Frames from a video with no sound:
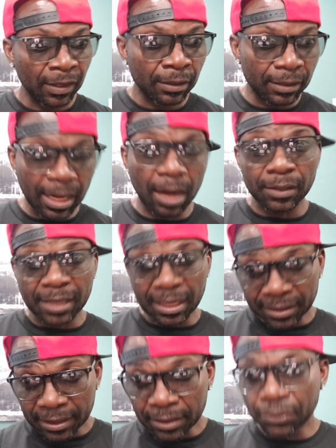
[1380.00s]
now that
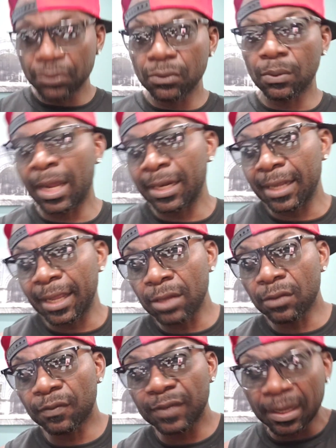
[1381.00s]
tells you at the end
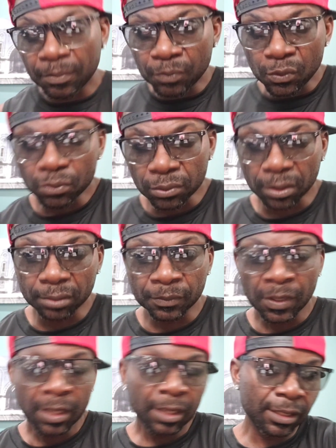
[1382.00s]
of that bull run,
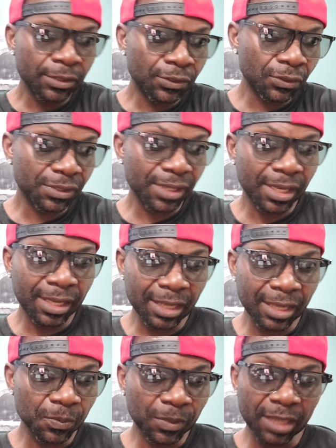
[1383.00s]
let's just say
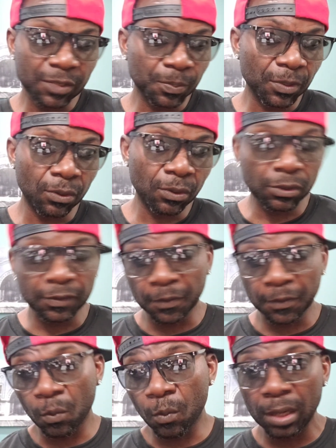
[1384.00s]
Kaspa goes
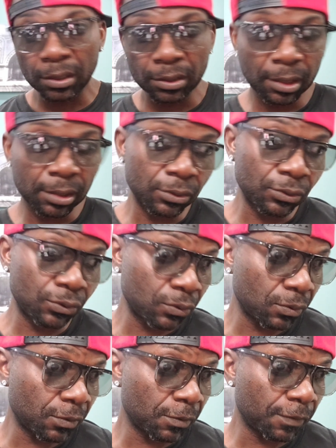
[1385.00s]
from $1
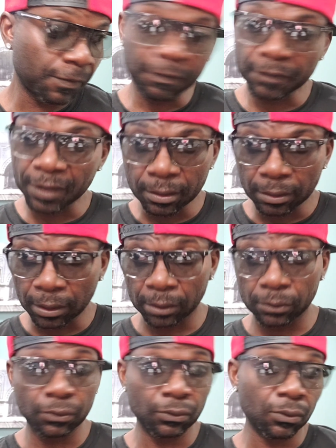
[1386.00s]
to
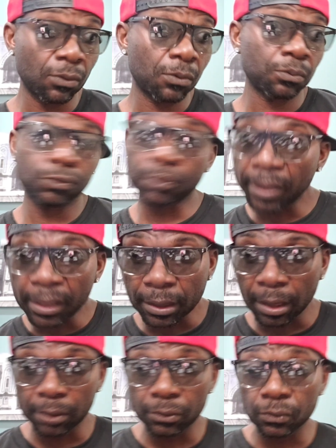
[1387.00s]
$15 or
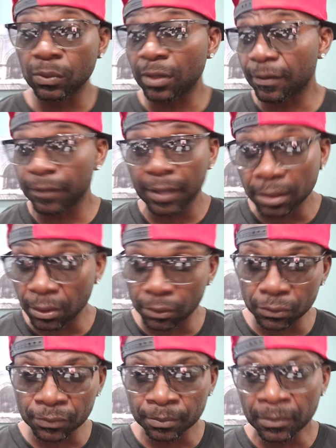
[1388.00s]
$20, whatever it
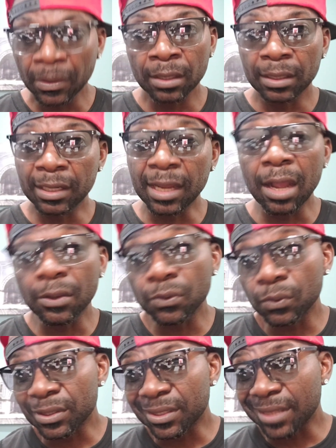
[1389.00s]
goes. Now
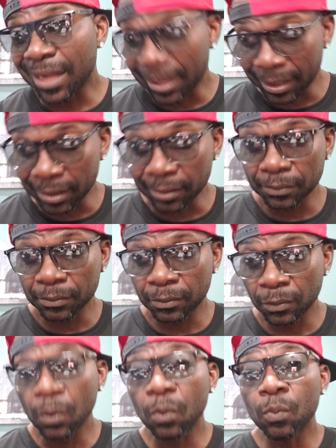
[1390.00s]
you're starting
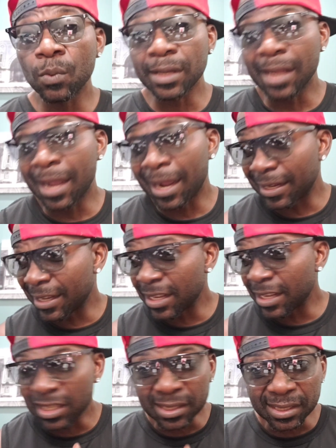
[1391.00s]
with an
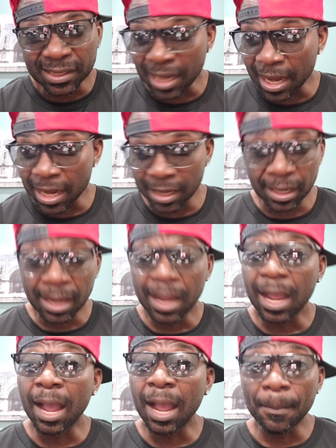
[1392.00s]
insane
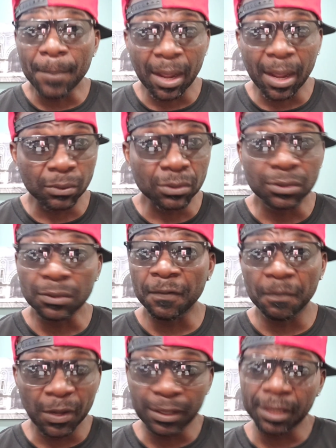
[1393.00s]
amount of
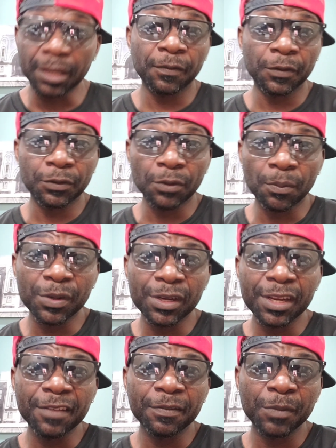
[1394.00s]
money. If you don't
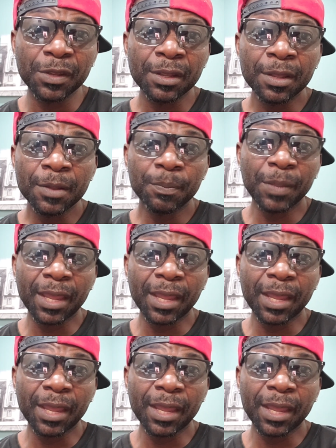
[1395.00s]
believe me, pay